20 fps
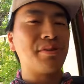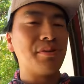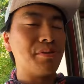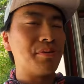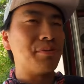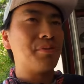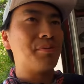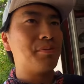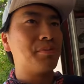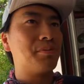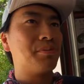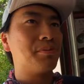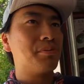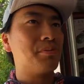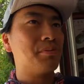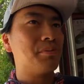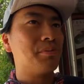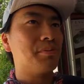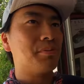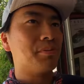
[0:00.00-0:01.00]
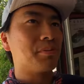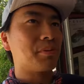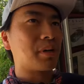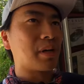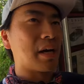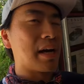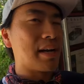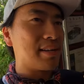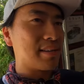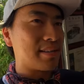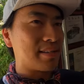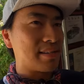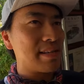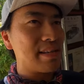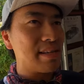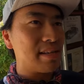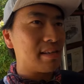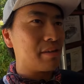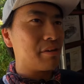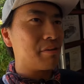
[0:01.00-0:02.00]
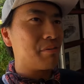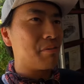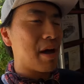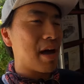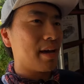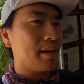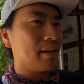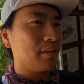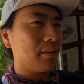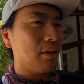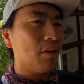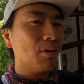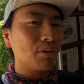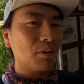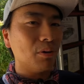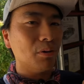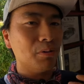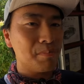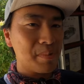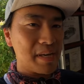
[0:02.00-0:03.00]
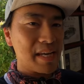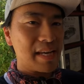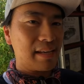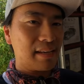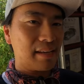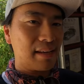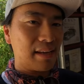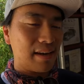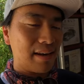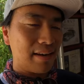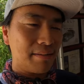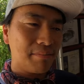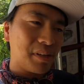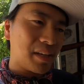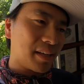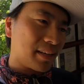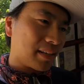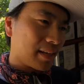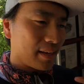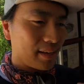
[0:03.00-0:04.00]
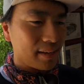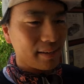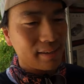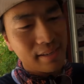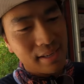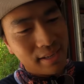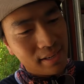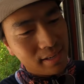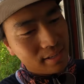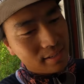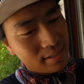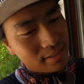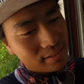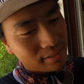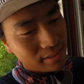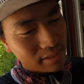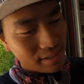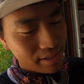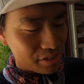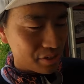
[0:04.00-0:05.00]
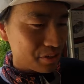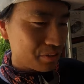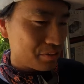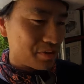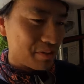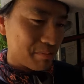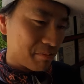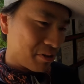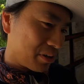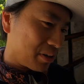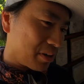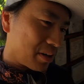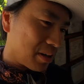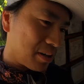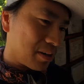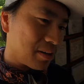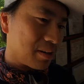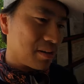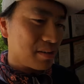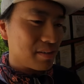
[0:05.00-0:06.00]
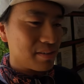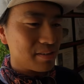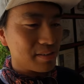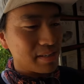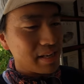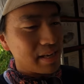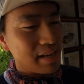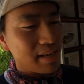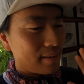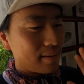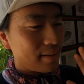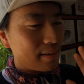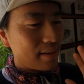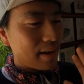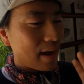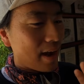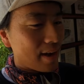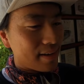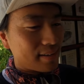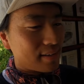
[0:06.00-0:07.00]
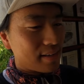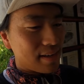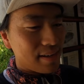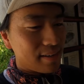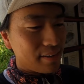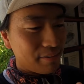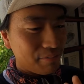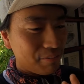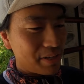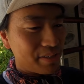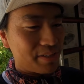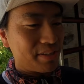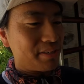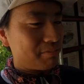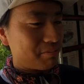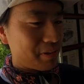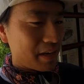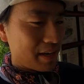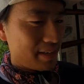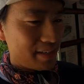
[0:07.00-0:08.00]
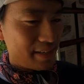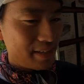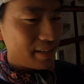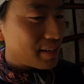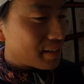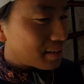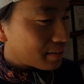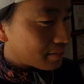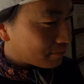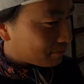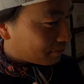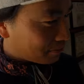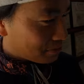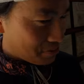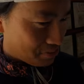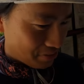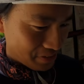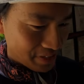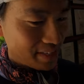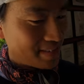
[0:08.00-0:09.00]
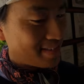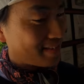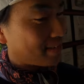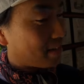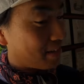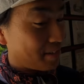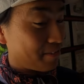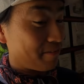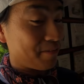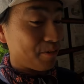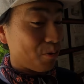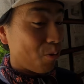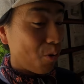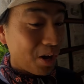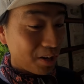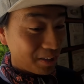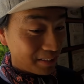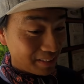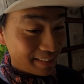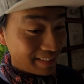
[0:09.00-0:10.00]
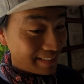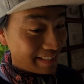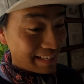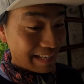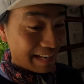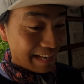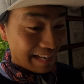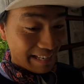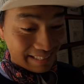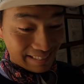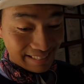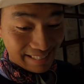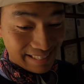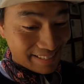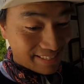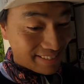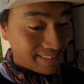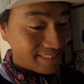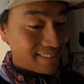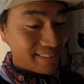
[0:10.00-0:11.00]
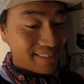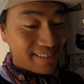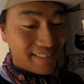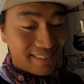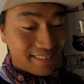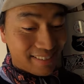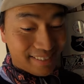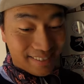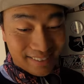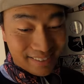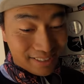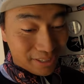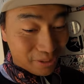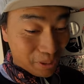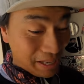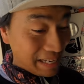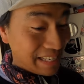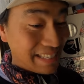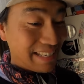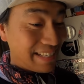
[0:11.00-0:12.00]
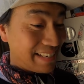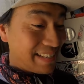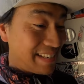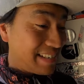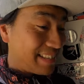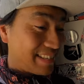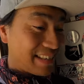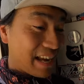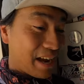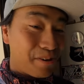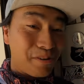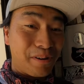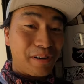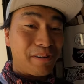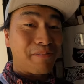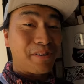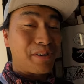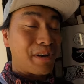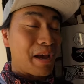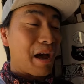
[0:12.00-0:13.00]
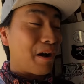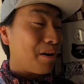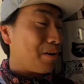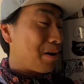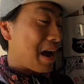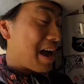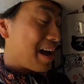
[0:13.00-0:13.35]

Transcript: to kind of see you at a local meet, and I'm like, hey, can I shoot some of your cars? I kind of wasn't ready for this kind of quality and this craziness. I don't even know